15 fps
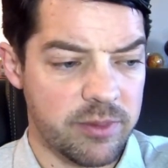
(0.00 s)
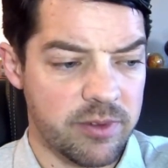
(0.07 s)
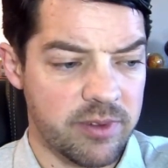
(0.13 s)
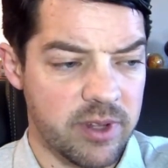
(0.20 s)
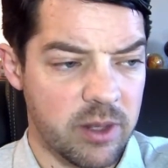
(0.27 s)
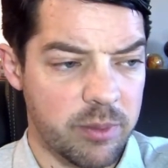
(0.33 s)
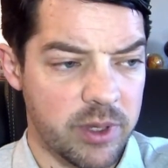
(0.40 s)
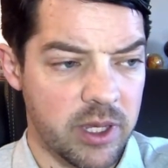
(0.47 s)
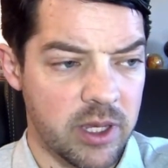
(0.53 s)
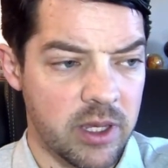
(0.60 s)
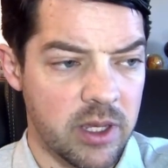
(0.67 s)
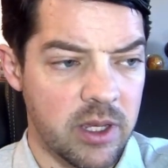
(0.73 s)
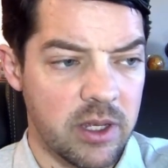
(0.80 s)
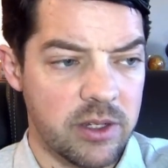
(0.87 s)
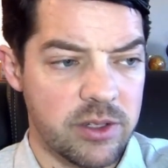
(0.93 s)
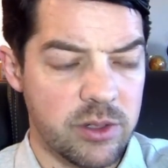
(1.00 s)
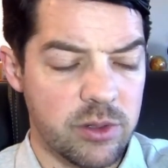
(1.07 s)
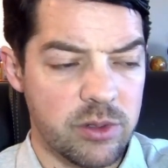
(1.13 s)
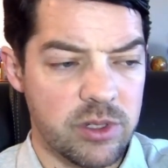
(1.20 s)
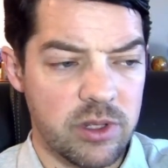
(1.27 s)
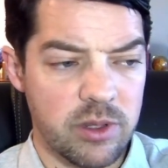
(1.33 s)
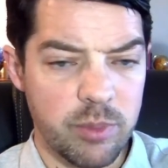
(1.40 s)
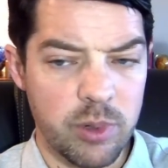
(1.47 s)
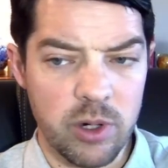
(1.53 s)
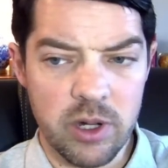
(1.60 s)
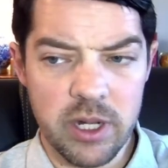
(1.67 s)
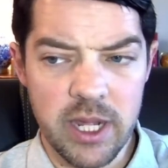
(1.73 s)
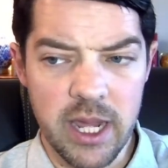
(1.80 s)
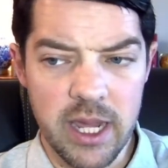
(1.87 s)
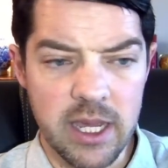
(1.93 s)
developing due to the
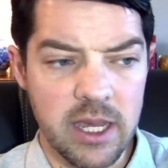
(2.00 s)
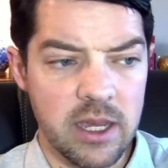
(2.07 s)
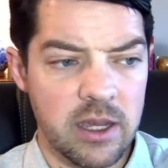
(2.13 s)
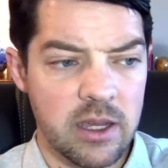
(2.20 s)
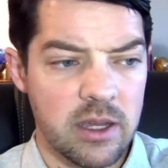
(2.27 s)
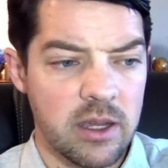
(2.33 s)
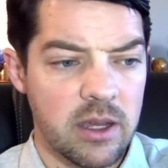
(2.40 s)
pawn hanging.